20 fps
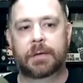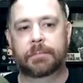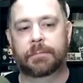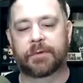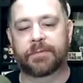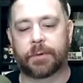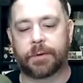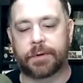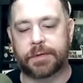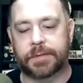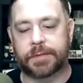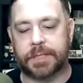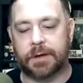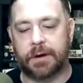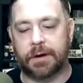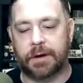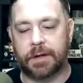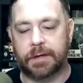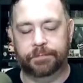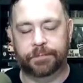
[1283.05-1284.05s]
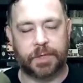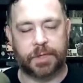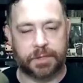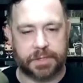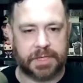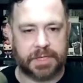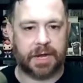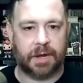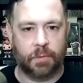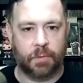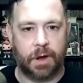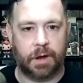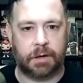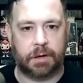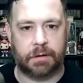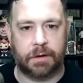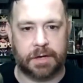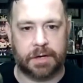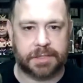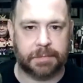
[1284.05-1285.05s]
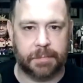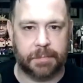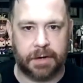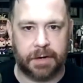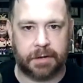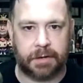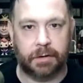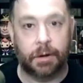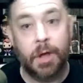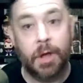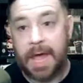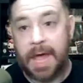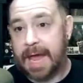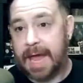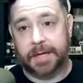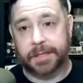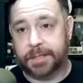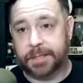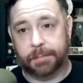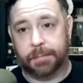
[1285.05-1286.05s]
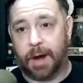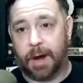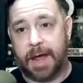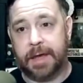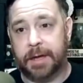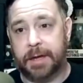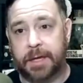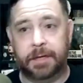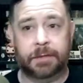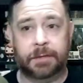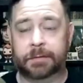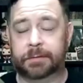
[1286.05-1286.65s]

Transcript: before you started your second walk across America and sobriety?